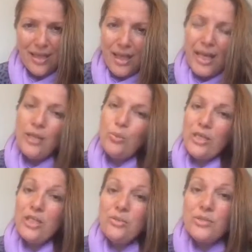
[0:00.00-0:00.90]
And when
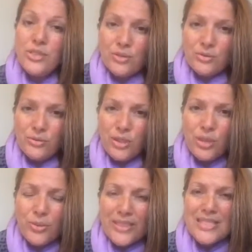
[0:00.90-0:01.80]
you do, you
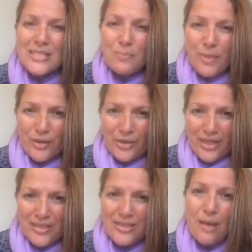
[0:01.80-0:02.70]

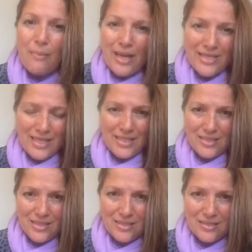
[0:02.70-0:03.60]
experience
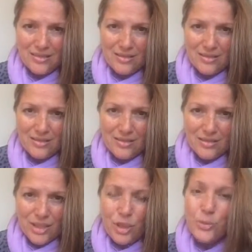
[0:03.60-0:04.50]
abundance.
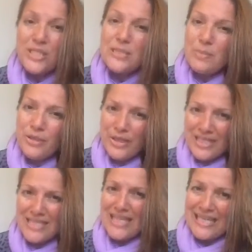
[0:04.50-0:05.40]
You
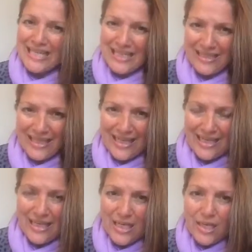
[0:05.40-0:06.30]
experience
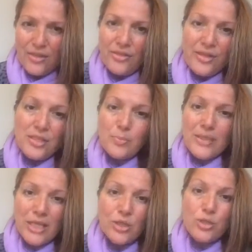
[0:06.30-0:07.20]
healing. Things
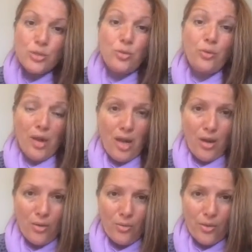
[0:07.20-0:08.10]
begin to
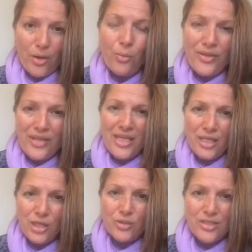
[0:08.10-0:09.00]
grow within
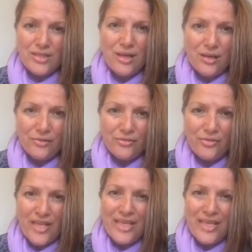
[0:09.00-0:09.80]
yourself.